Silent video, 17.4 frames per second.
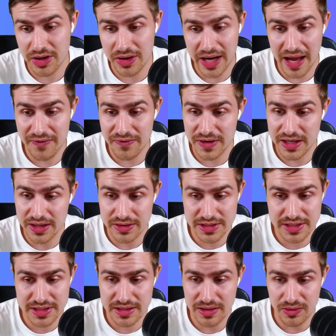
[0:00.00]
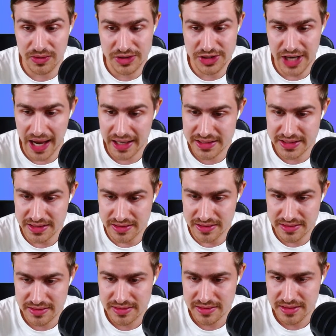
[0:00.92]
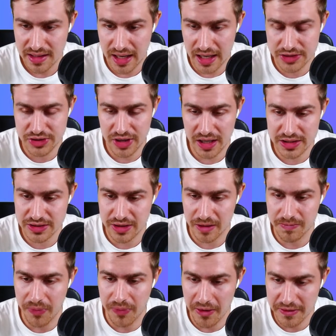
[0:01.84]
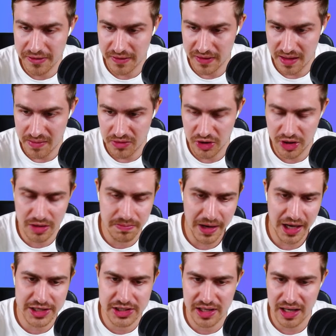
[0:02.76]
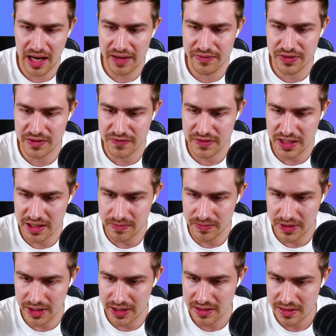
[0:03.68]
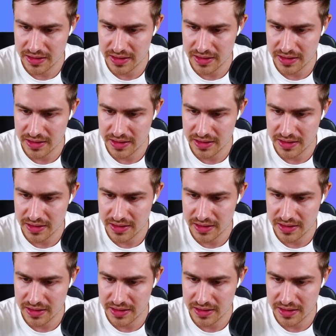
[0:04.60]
Evan Nielsen or Jackson. I'd try and start both of them. You can bench Kluivert if need be.